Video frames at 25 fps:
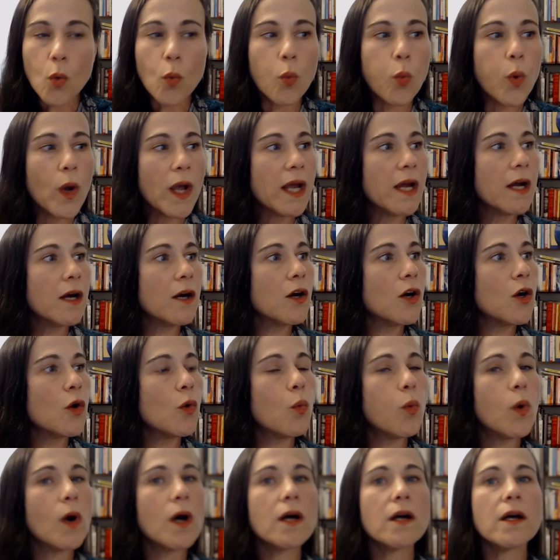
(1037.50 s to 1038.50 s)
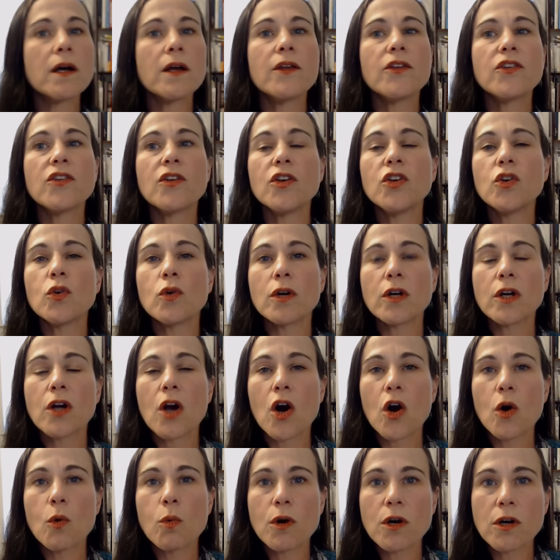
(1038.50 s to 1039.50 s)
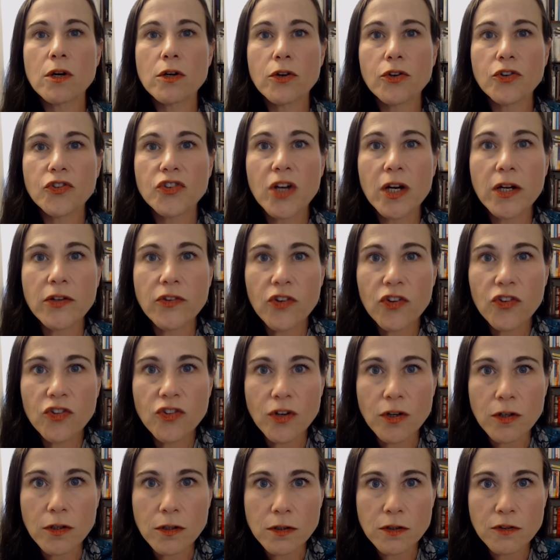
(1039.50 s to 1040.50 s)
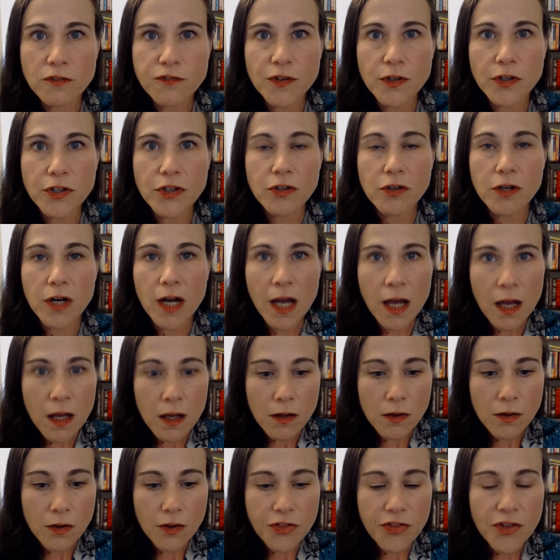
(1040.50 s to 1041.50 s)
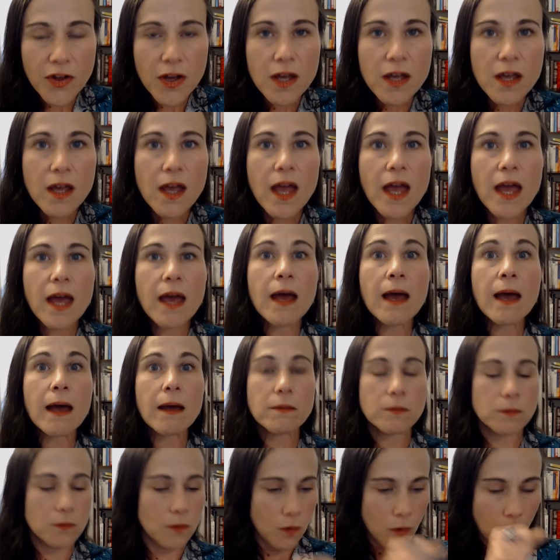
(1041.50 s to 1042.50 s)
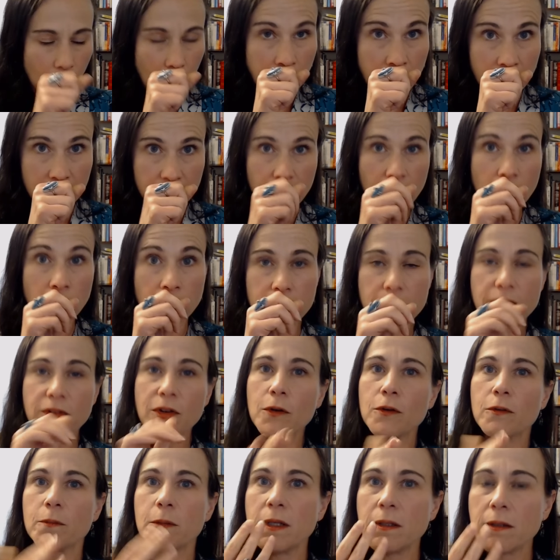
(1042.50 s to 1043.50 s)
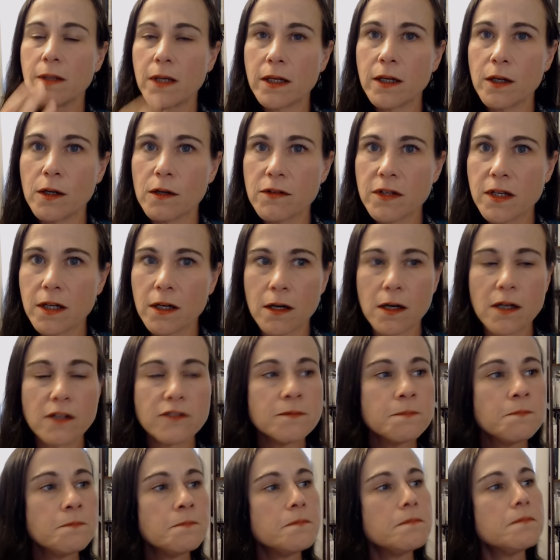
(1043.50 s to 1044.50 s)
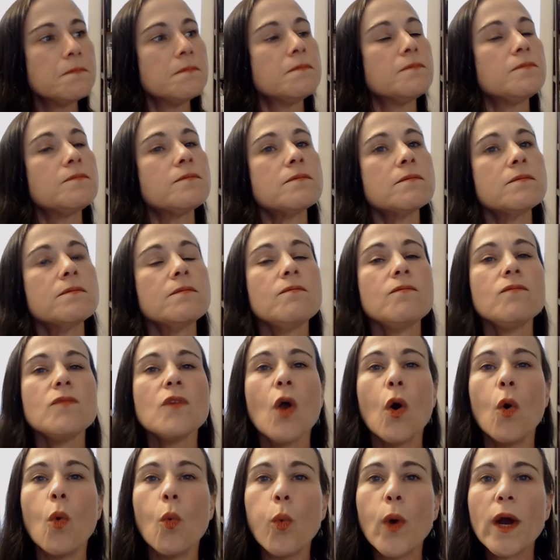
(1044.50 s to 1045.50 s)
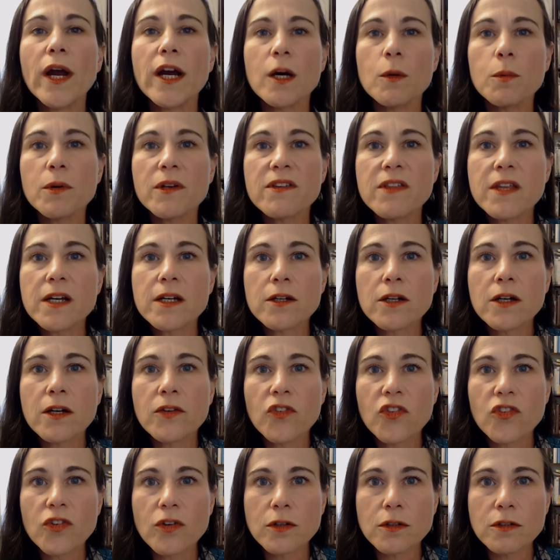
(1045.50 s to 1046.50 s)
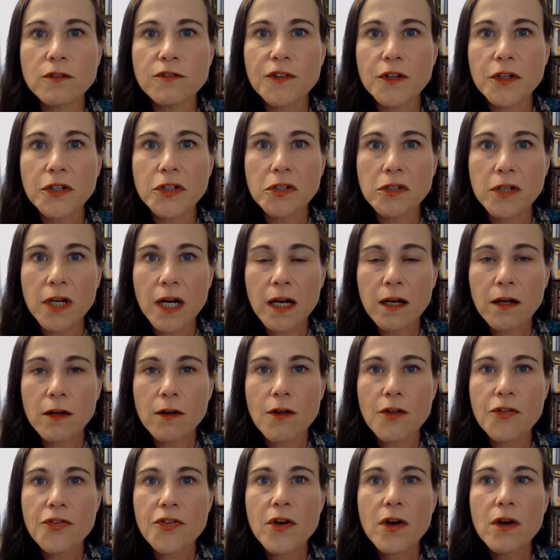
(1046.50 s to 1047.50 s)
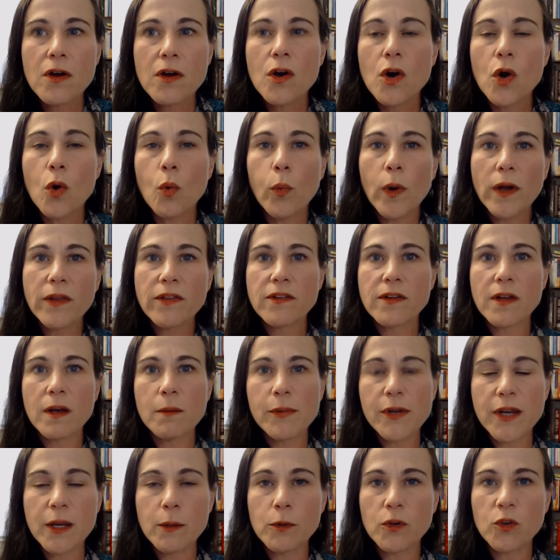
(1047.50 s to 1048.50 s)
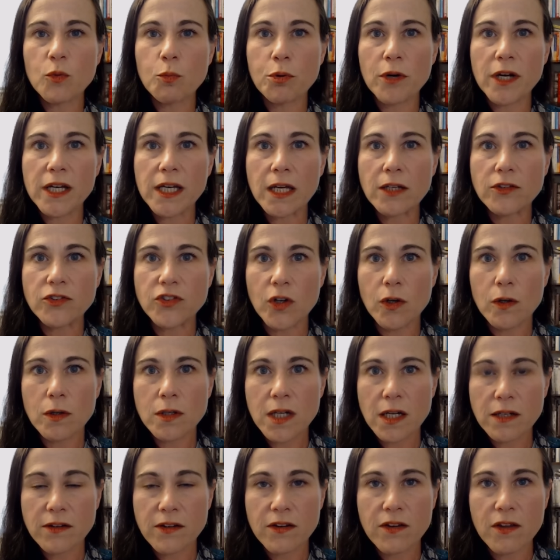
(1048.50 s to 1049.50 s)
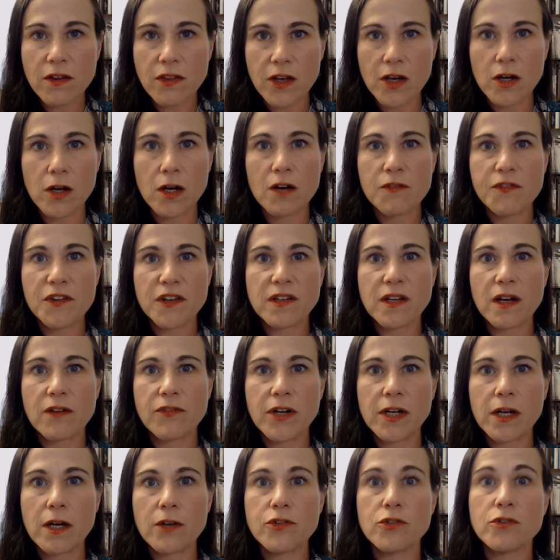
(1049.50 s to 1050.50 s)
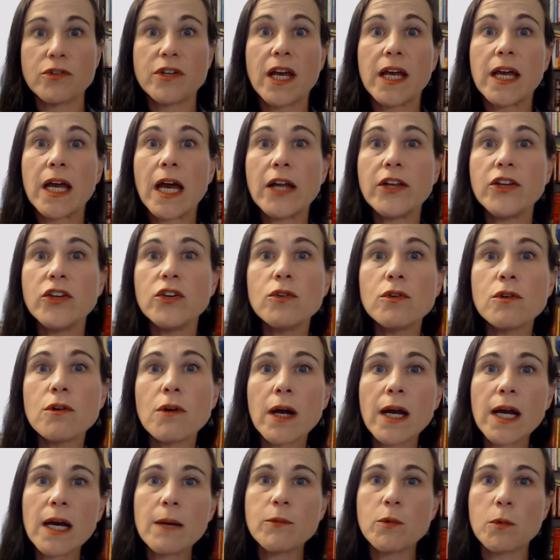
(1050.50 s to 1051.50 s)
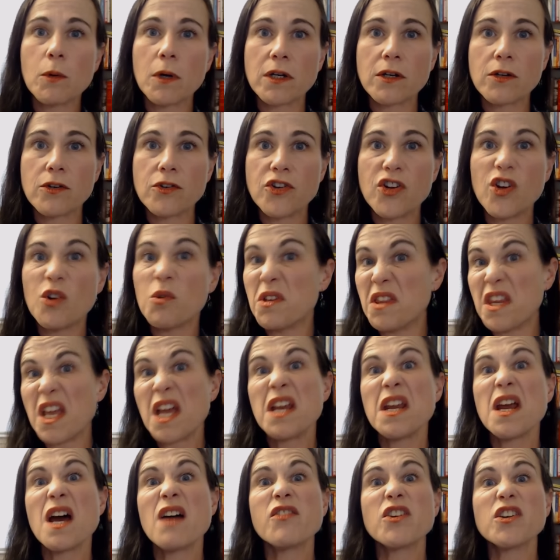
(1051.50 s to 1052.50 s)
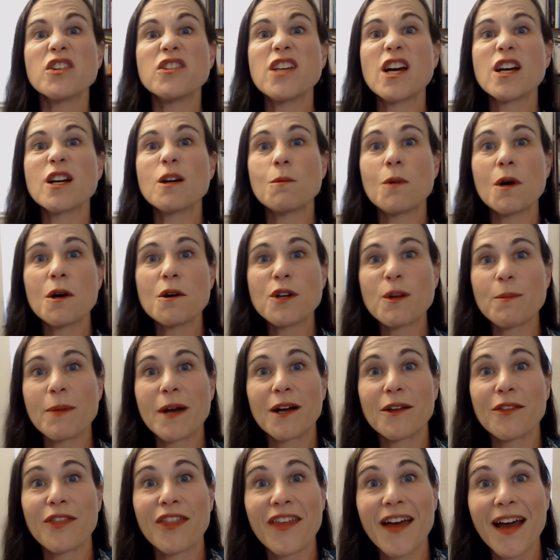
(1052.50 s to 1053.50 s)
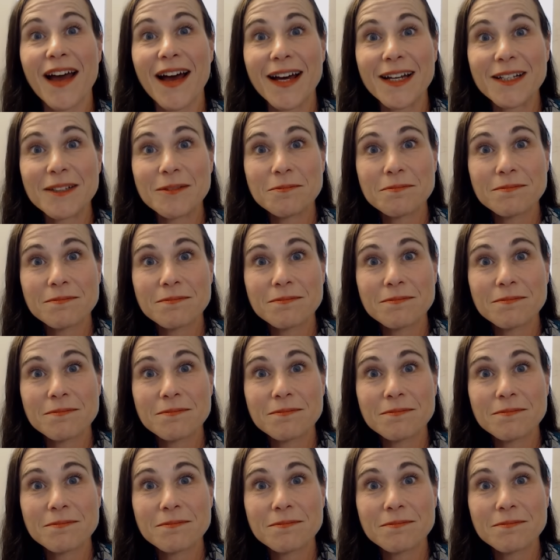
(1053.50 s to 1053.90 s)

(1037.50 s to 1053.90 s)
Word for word: Where was your coworker's concern for your health? Excuse me, getting over the cough. Where was their concern for your health when somebody was bringing donuts to the office every other day and you grabbed one or two and they never said a word about that?